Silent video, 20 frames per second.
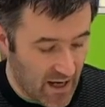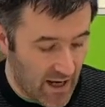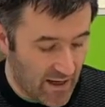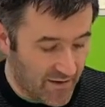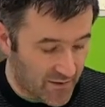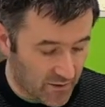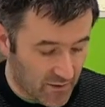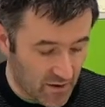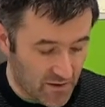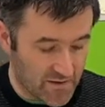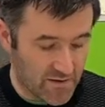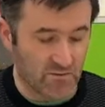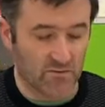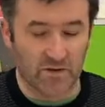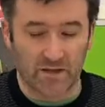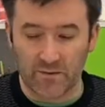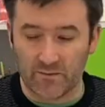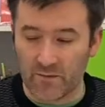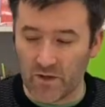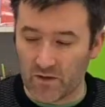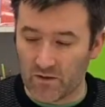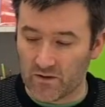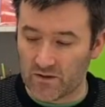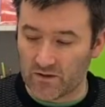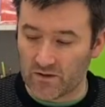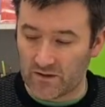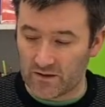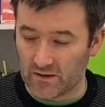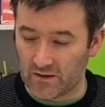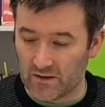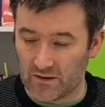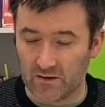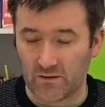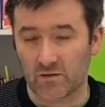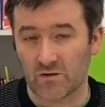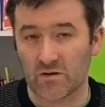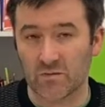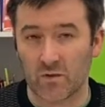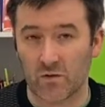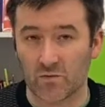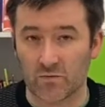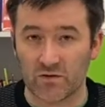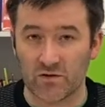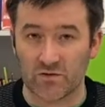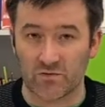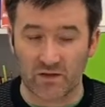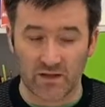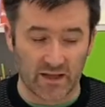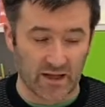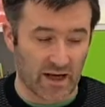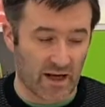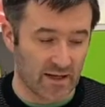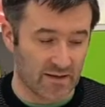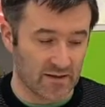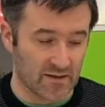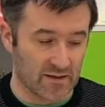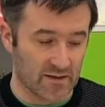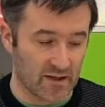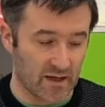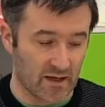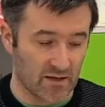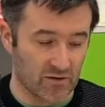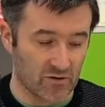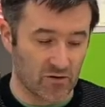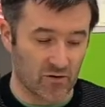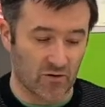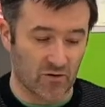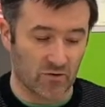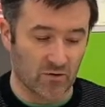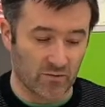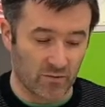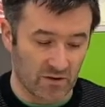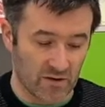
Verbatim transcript: They're also ring-bound, the, the Usborne, which is really handy and durable